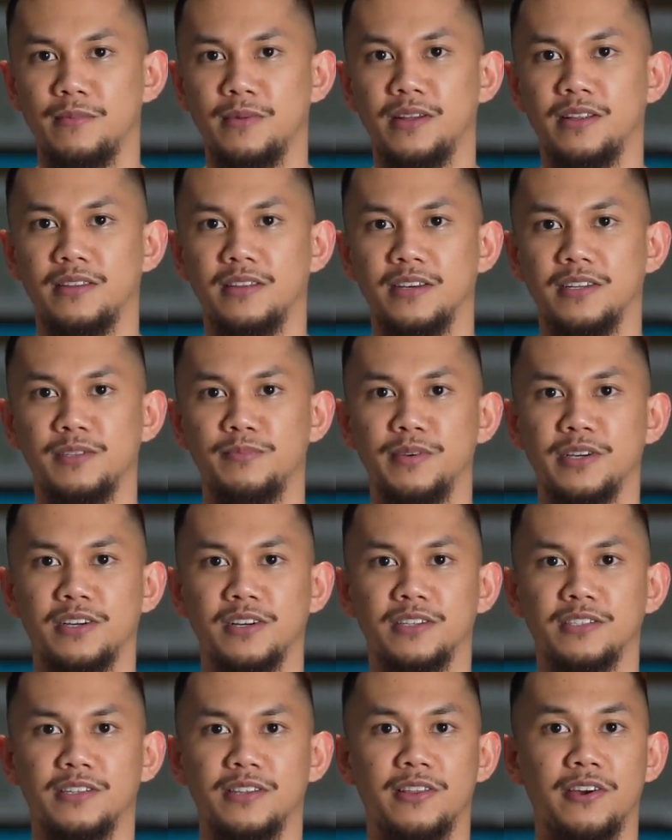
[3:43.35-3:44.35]
and it's
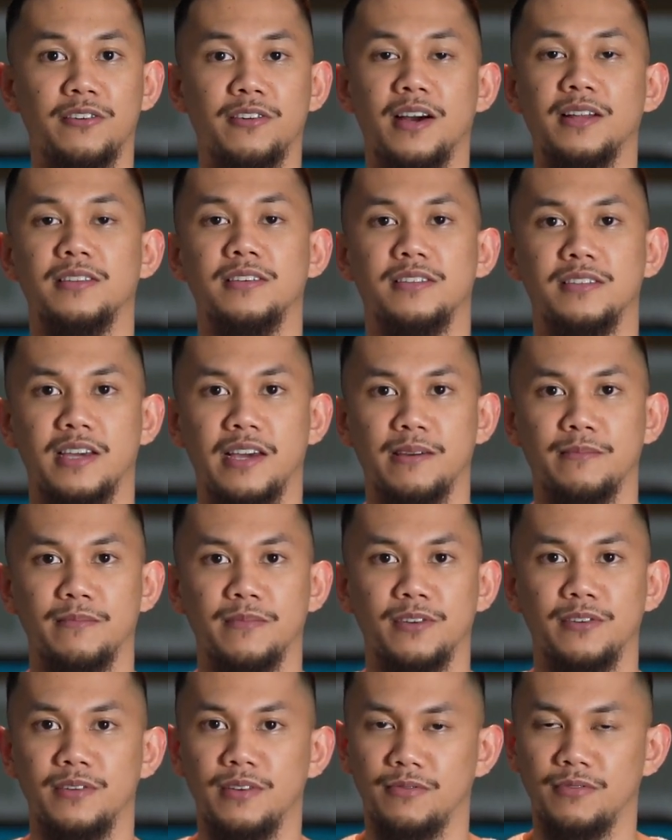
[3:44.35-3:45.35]
because they're not the same.
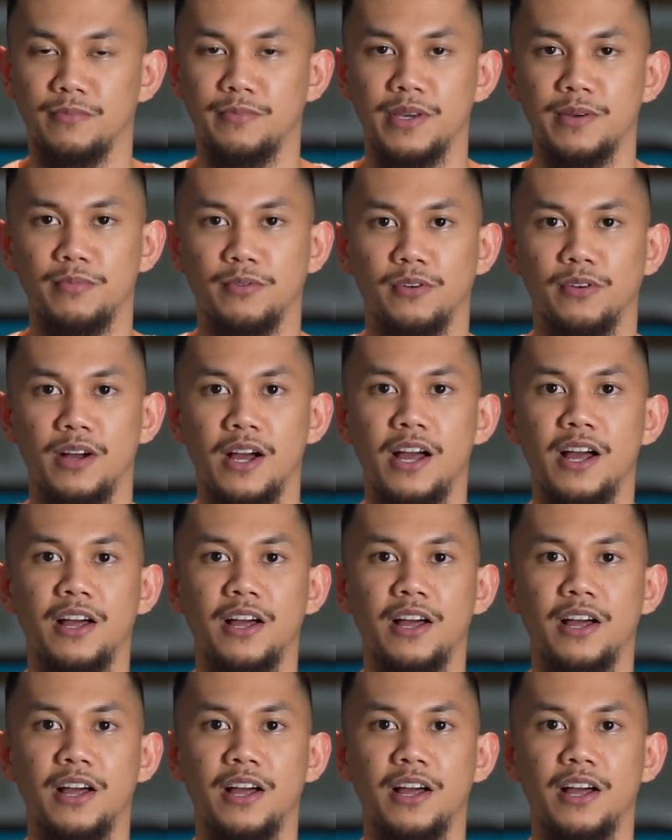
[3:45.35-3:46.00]
They're different people.